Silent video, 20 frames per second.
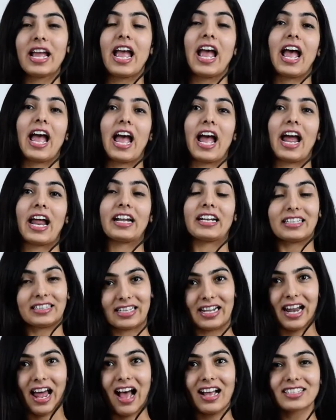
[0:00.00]
And in
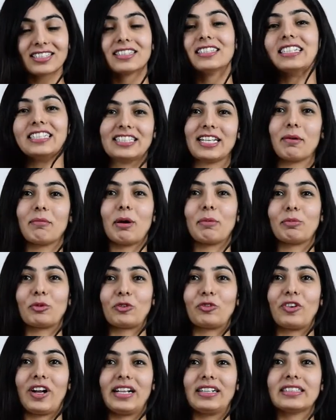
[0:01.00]
the last, these are my
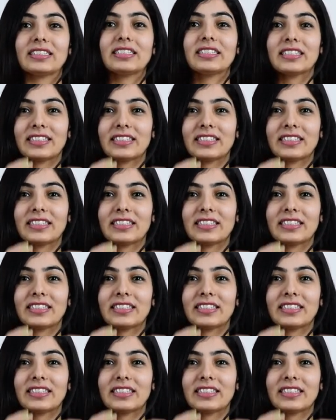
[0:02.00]
profiles.